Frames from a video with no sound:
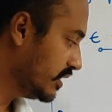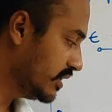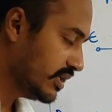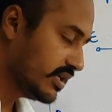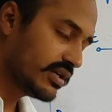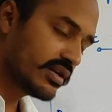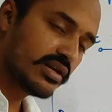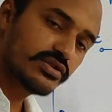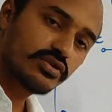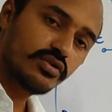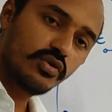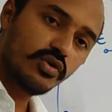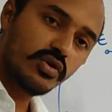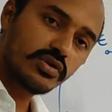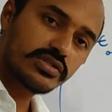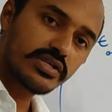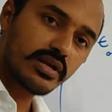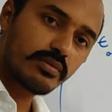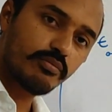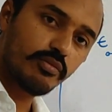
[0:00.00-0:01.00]
Here also
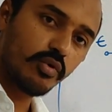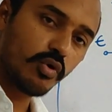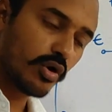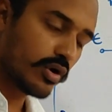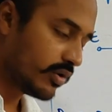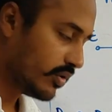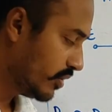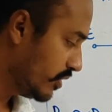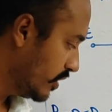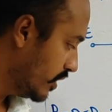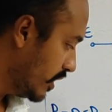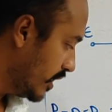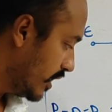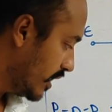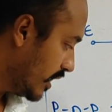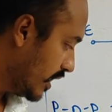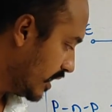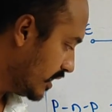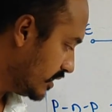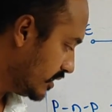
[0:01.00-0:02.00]
holes are more,
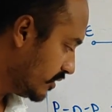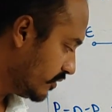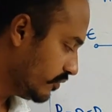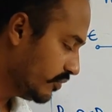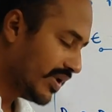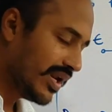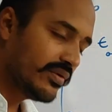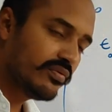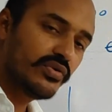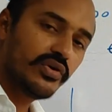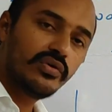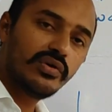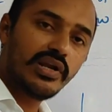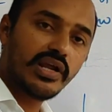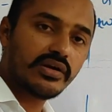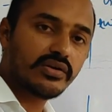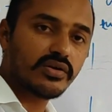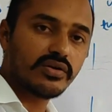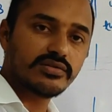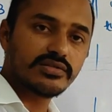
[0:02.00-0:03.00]
and very few
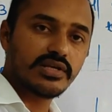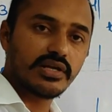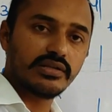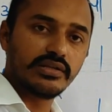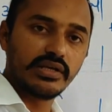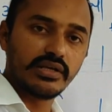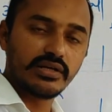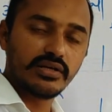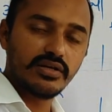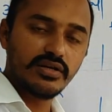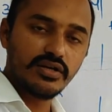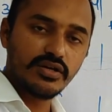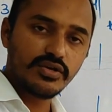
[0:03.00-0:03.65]
electrons are there.